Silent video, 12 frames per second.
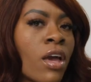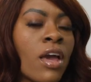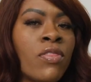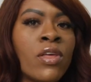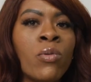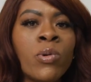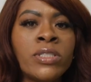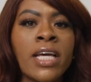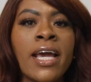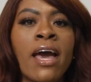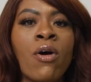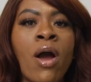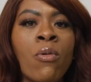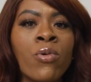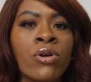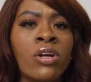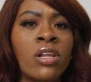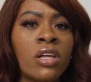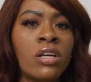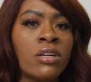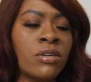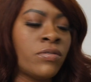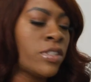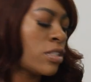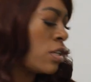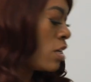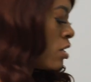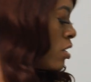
And then we'll take out our work gloves